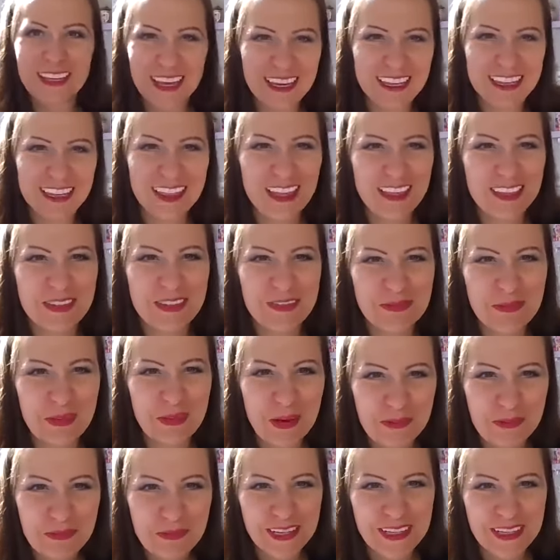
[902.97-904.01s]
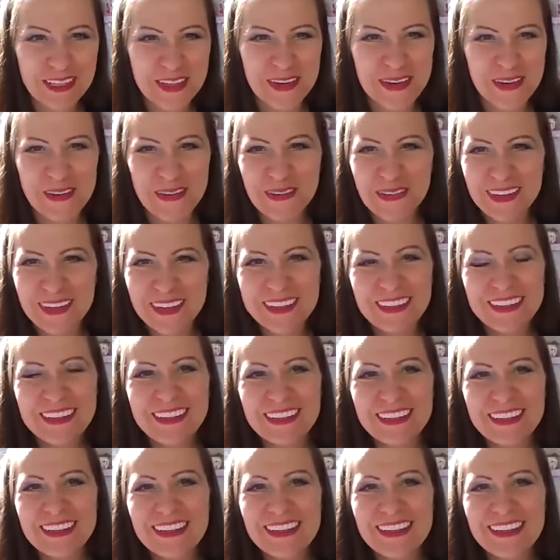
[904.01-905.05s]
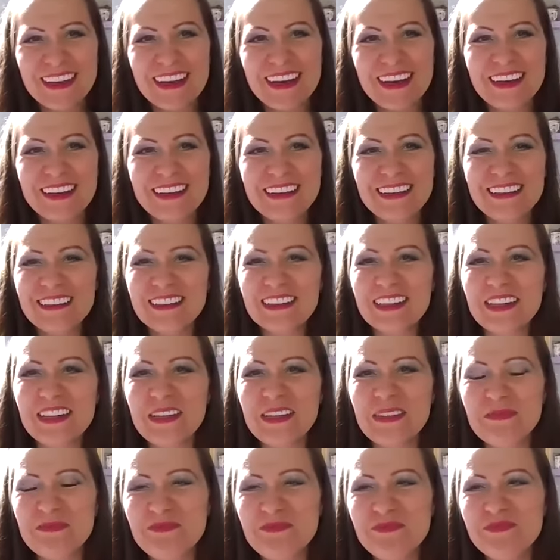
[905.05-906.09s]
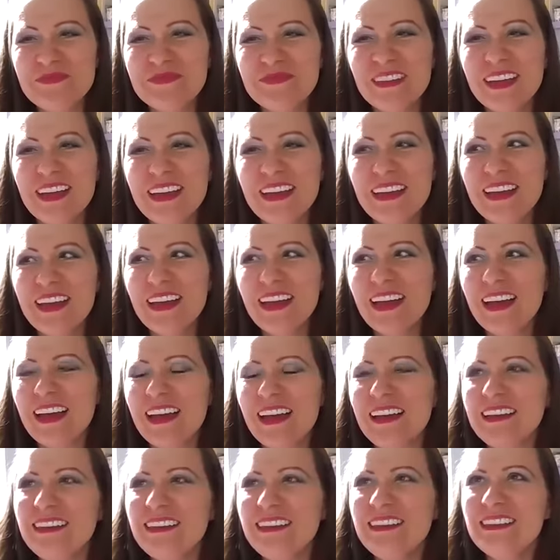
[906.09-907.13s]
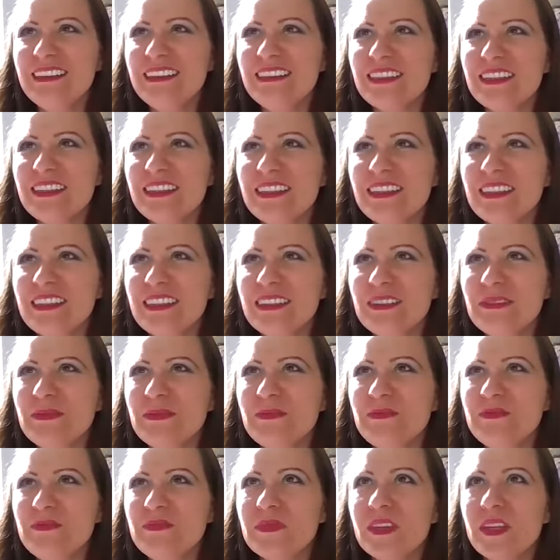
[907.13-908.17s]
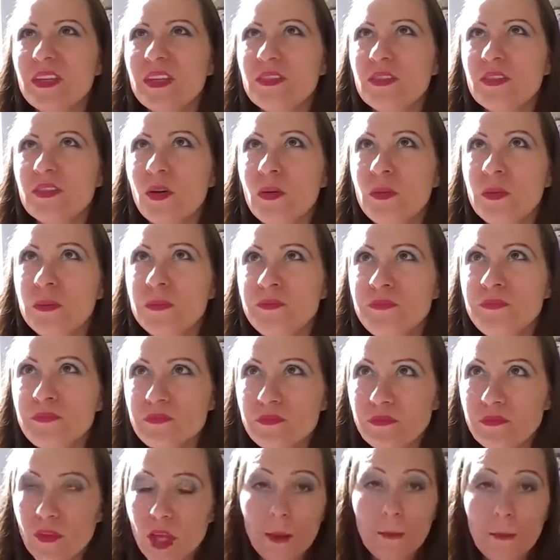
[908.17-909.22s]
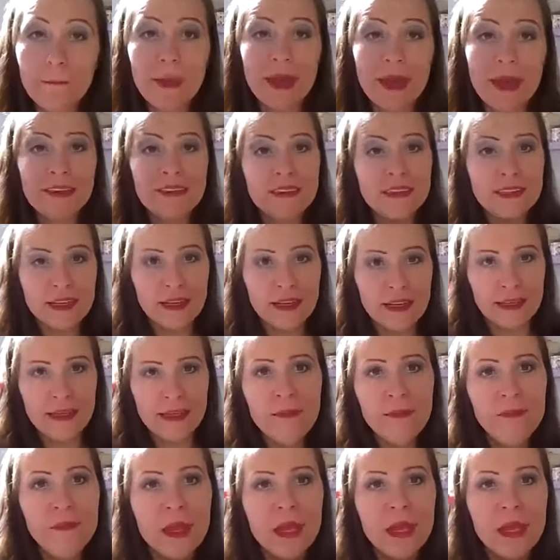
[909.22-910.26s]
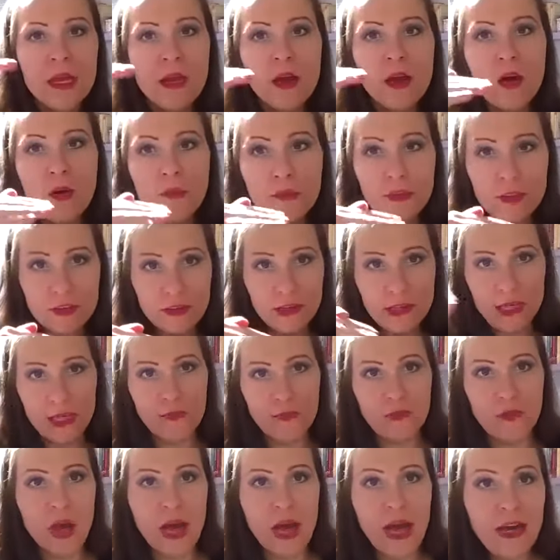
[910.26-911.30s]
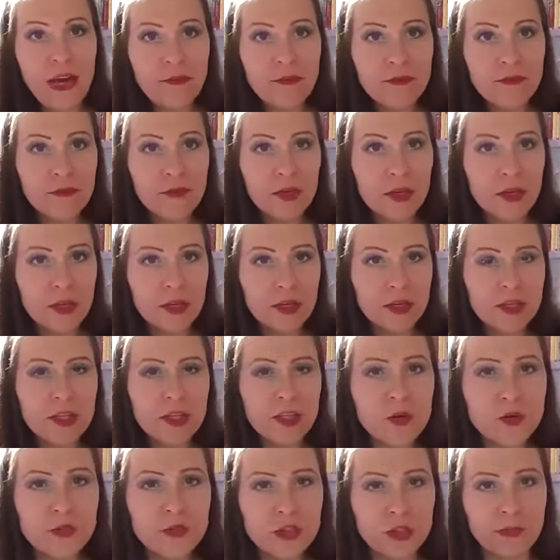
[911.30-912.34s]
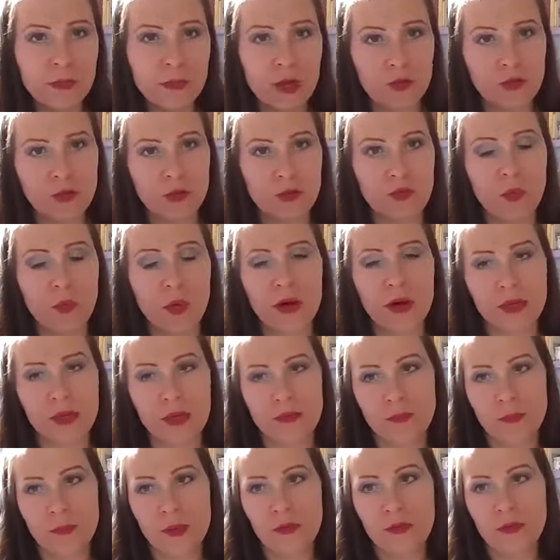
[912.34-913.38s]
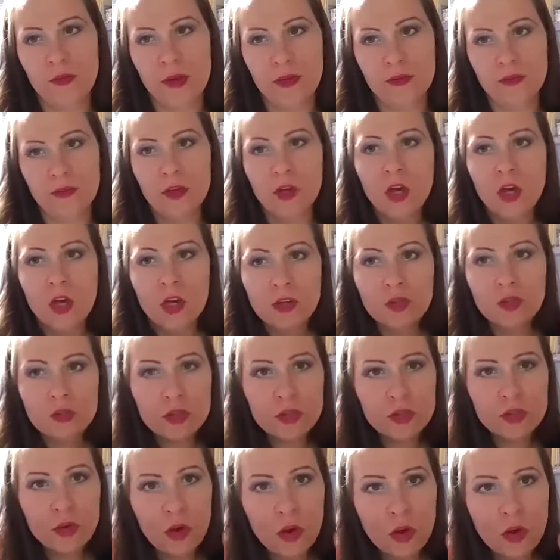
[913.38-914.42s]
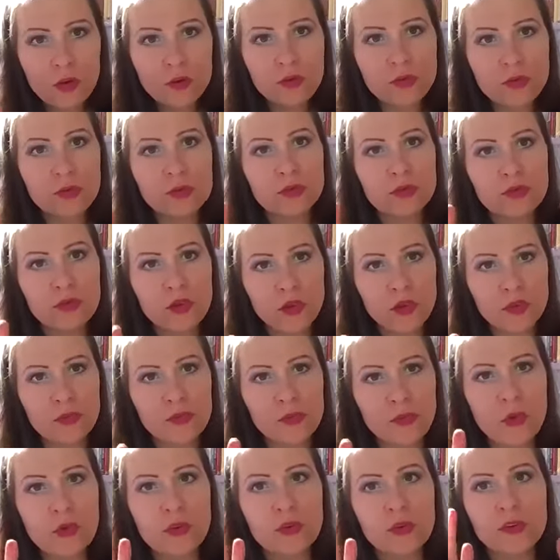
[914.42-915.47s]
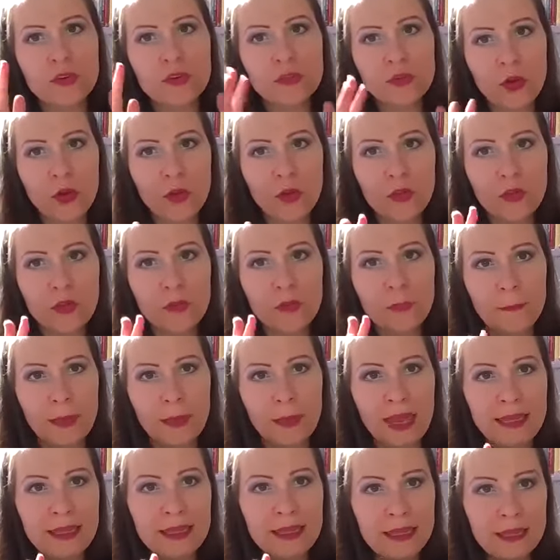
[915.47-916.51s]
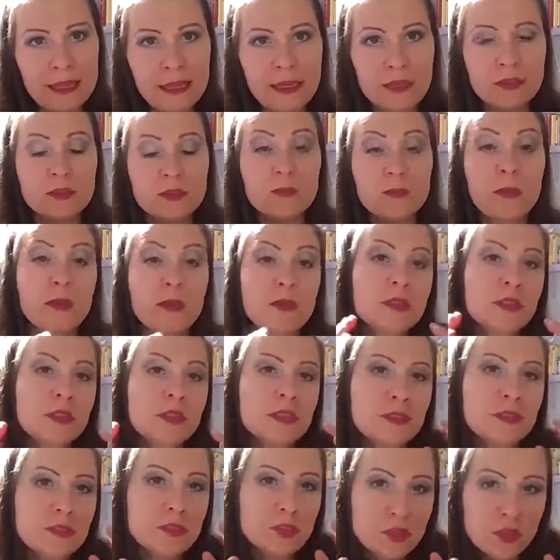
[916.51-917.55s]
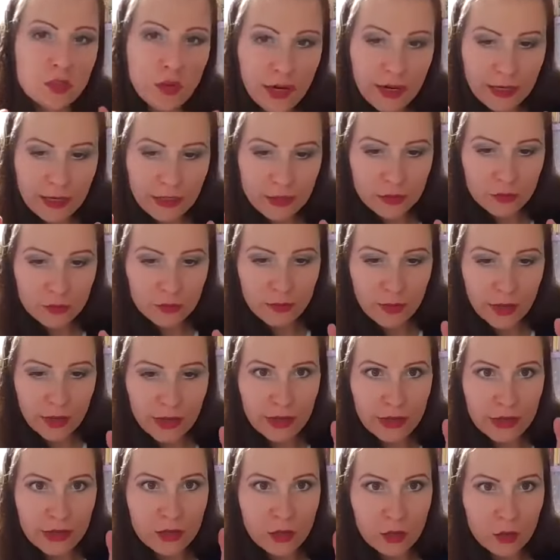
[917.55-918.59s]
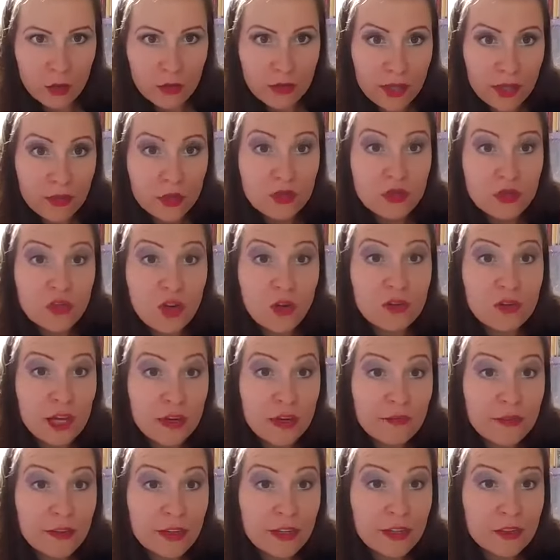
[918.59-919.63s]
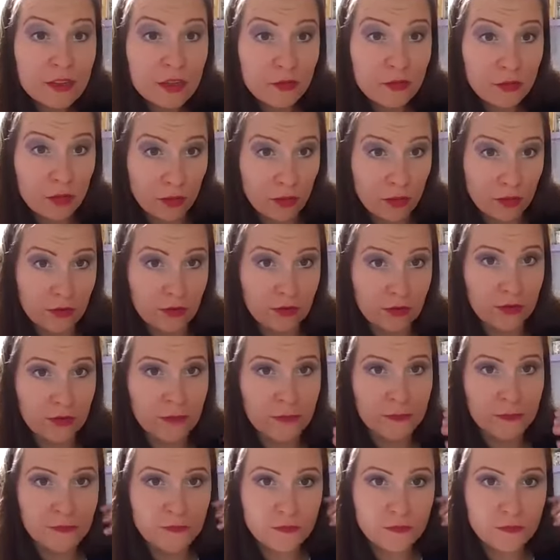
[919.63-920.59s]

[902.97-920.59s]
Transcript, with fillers: yeah, that's what we do. And um, and um, so basically, obviously, if you have a huge amount of work experience, you should also just focus on the main things, but try to make it look that you don't have intervals.